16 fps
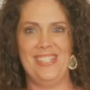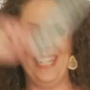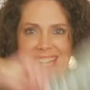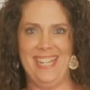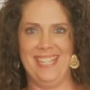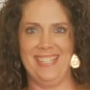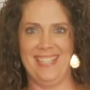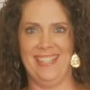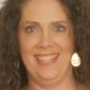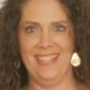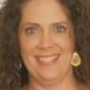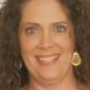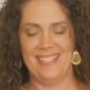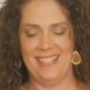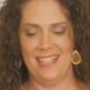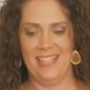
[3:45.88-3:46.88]
Jesus.
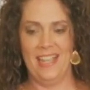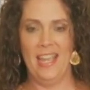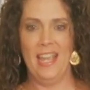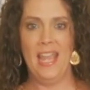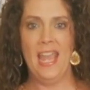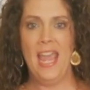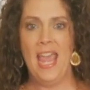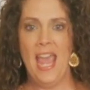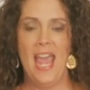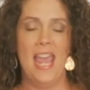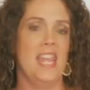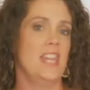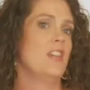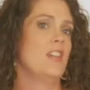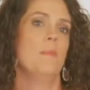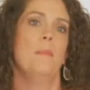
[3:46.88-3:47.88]

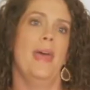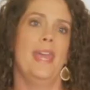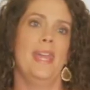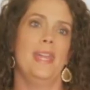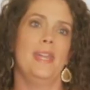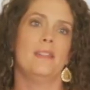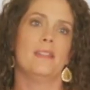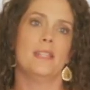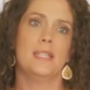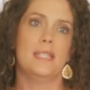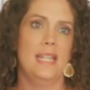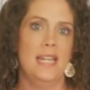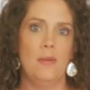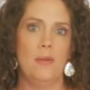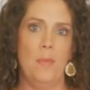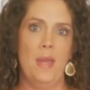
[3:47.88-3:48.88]
He could make the
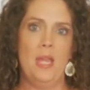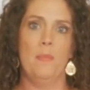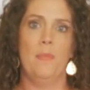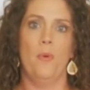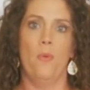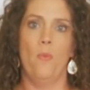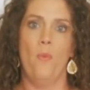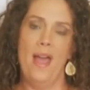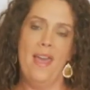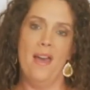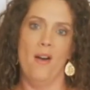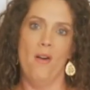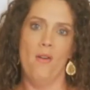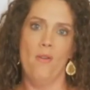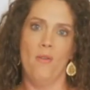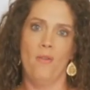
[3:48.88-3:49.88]
sick people
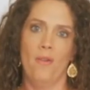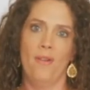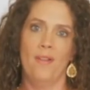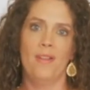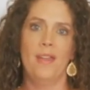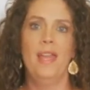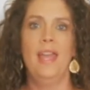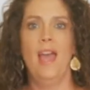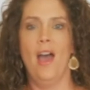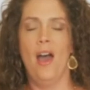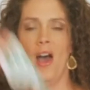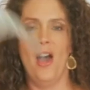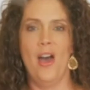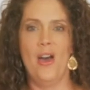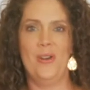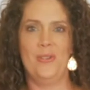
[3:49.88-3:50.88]
well.
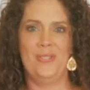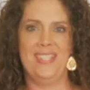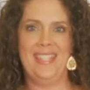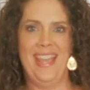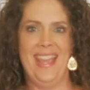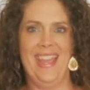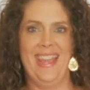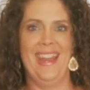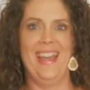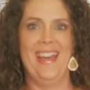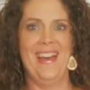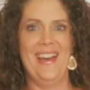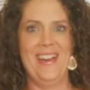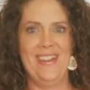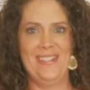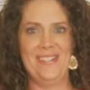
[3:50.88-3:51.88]
Hosanna,
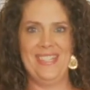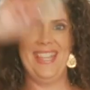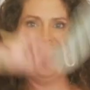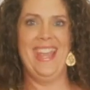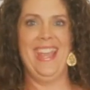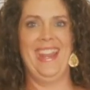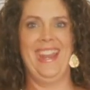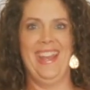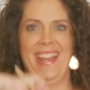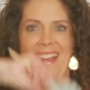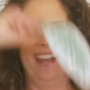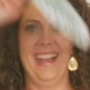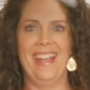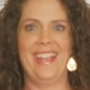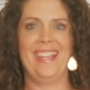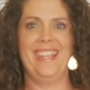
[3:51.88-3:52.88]
Hosanna,
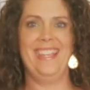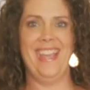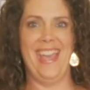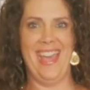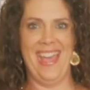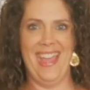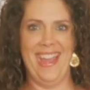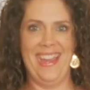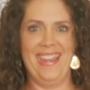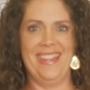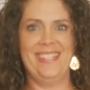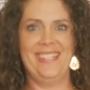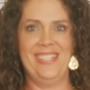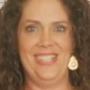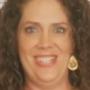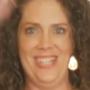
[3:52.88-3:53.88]
yay,
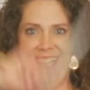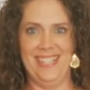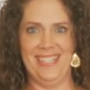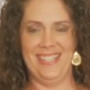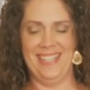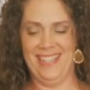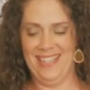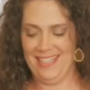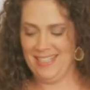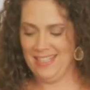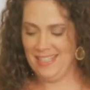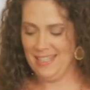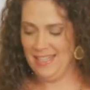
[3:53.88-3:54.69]
Jesus.